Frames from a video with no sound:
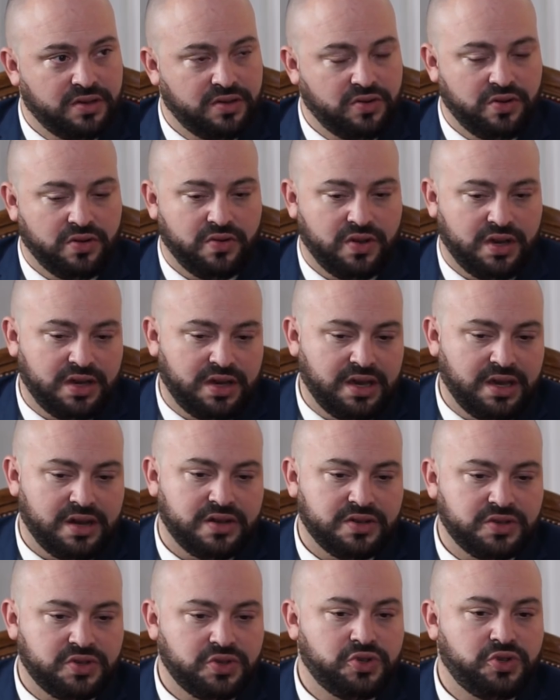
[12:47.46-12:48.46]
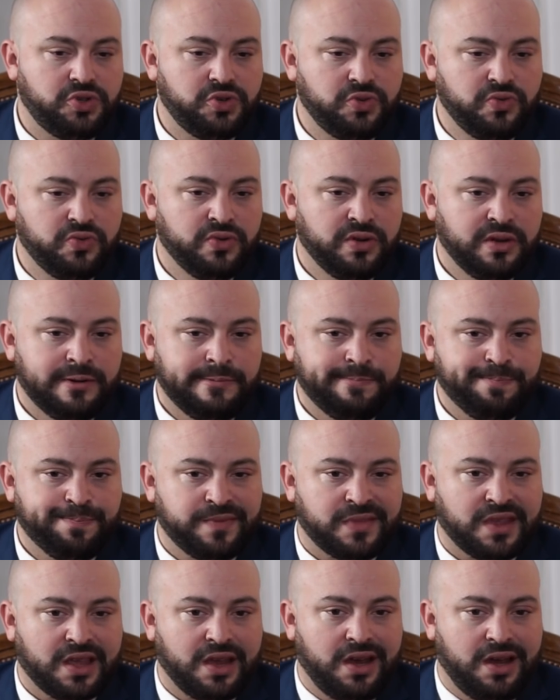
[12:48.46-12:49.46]
Again, as a Jew,
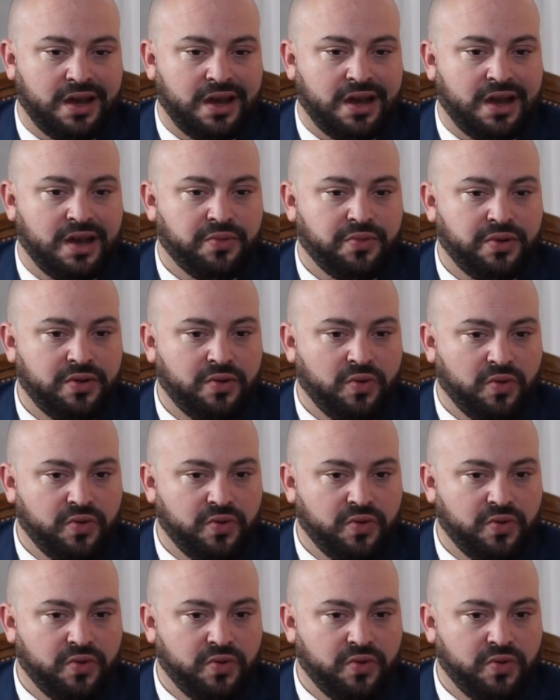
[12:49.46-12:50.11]
I will